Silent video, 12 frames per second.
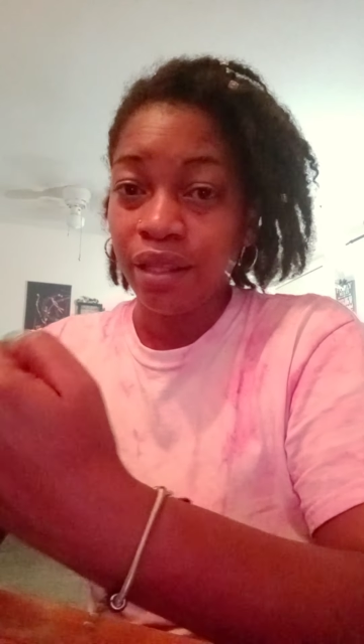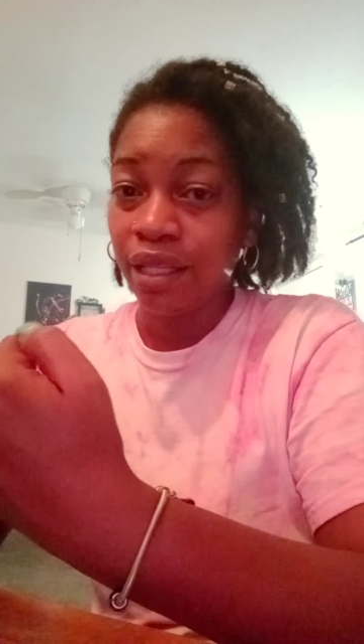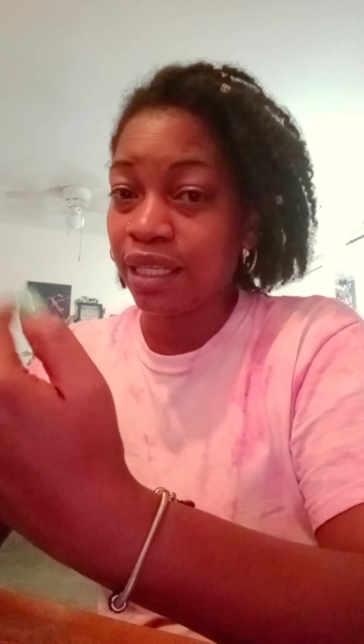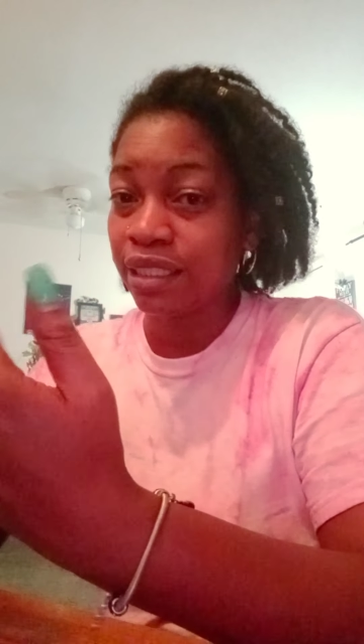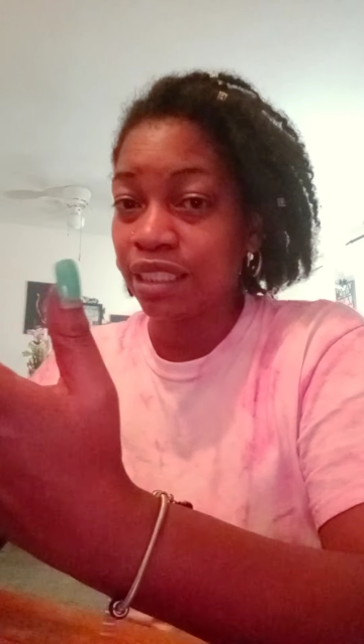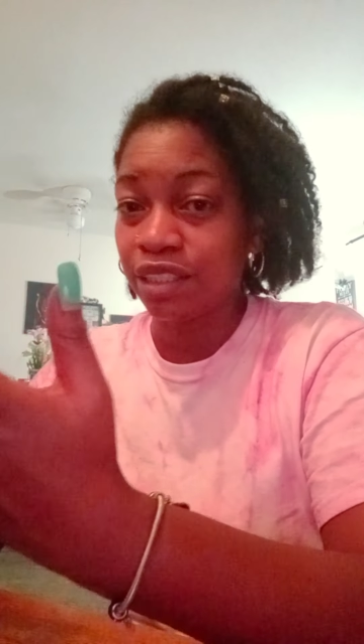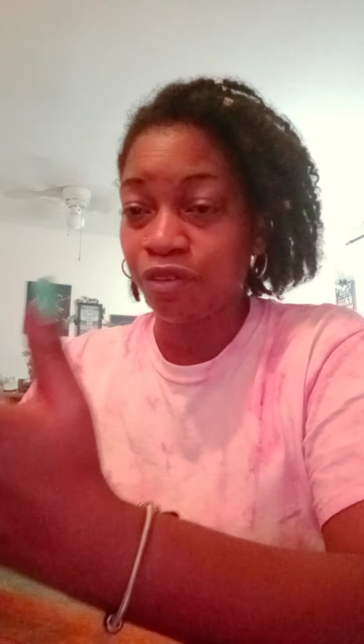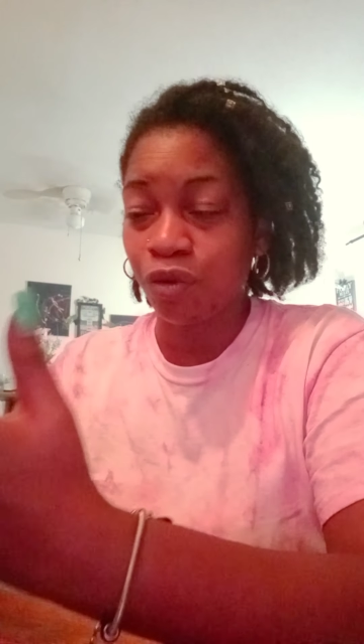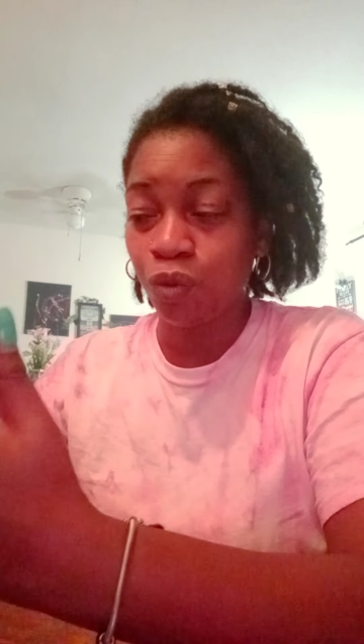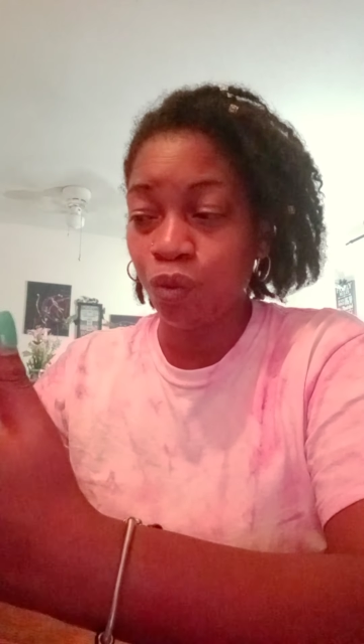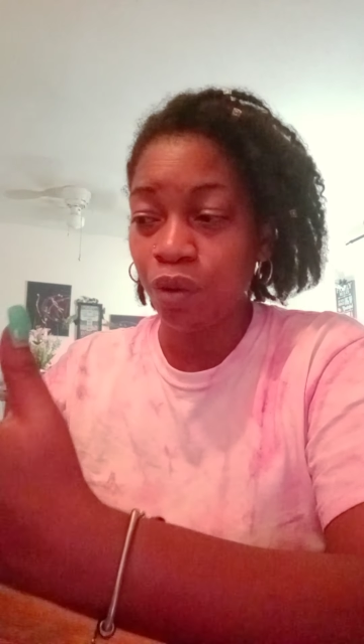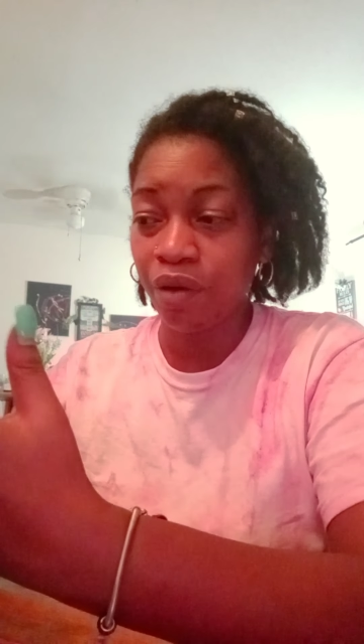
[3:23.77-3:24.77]
This is for
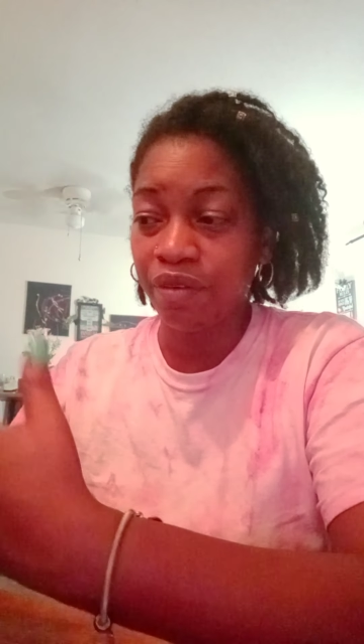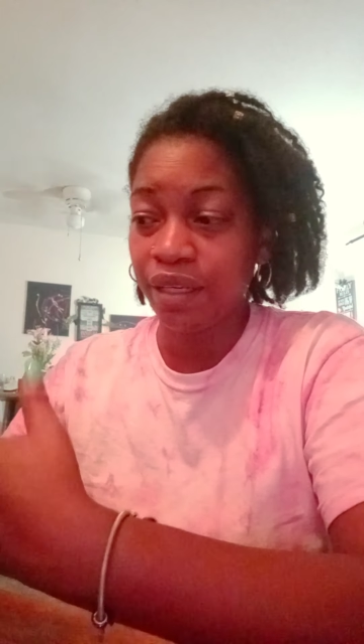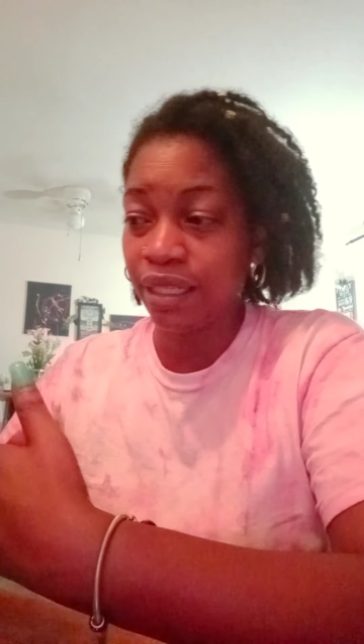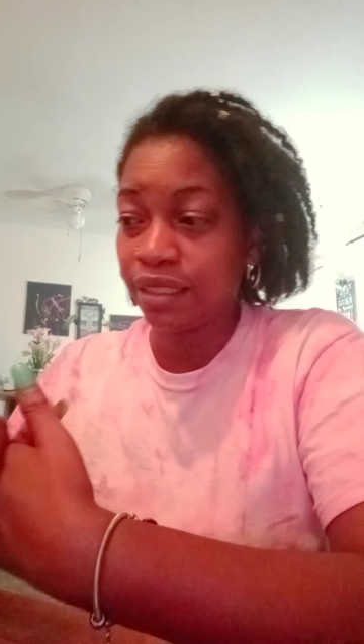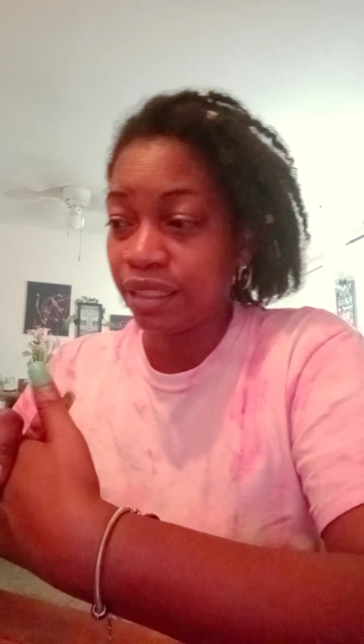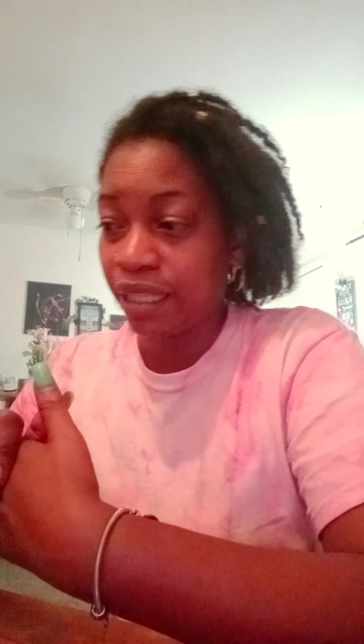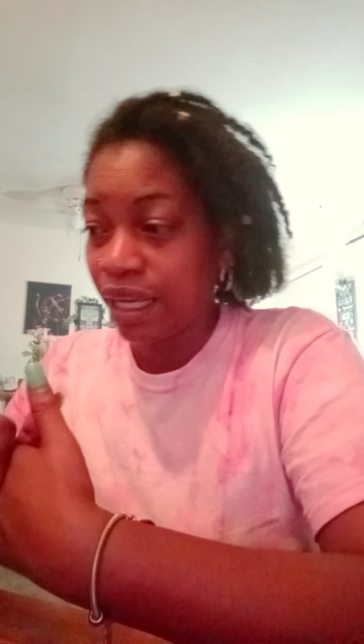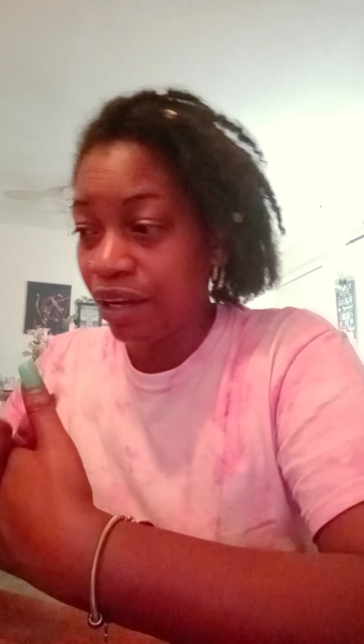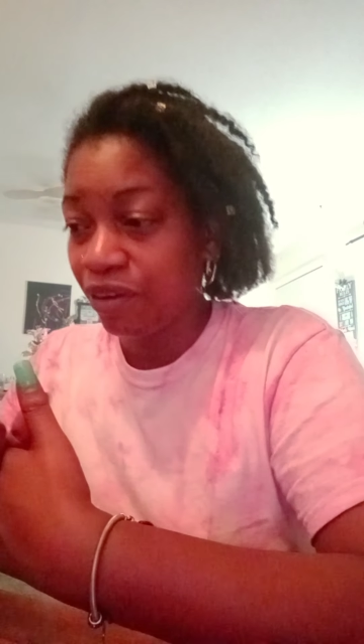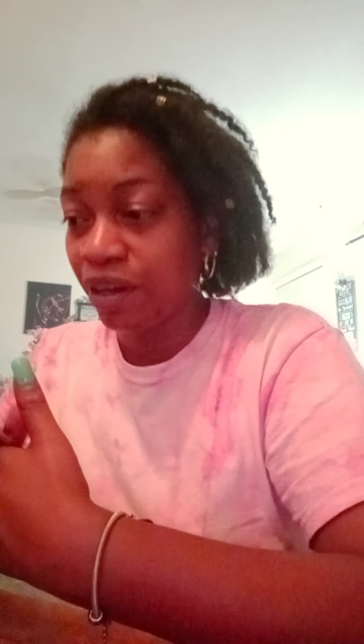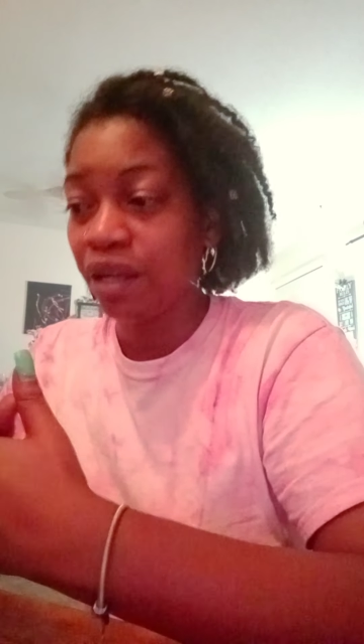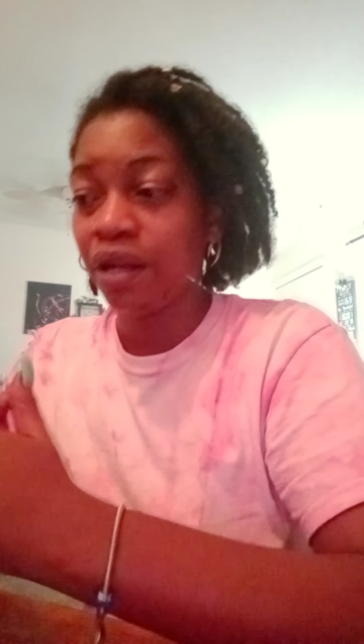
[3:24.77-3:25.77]
whoever needs to
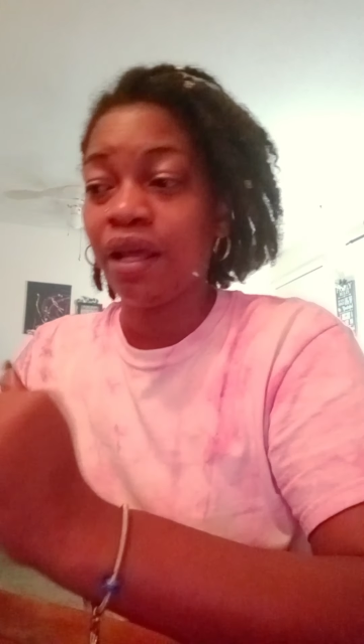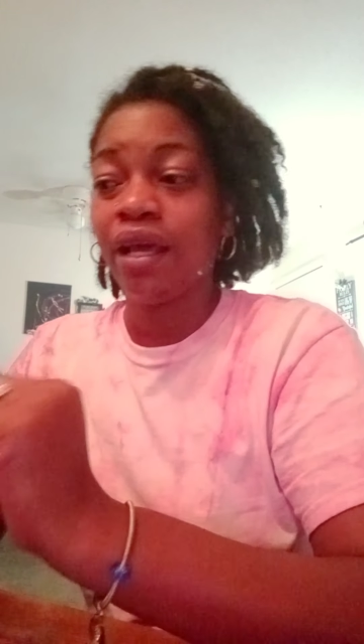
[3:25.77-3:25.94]
hear it.